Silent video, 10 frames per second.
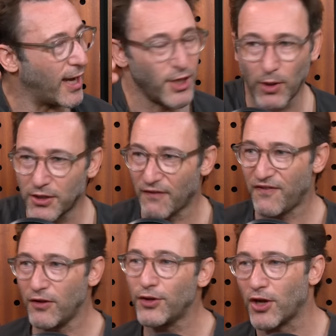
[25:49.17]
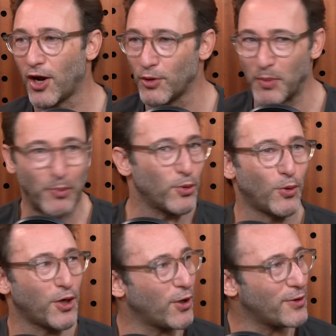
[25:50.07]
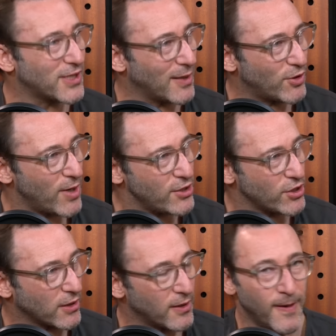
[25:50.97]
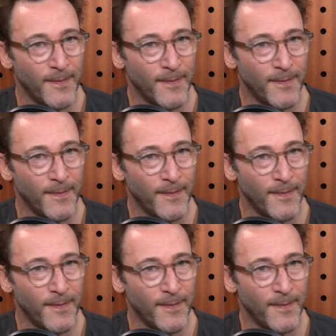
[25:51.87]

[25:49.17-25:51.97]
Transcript: And you want to fill the car with people who want to go in the same direction.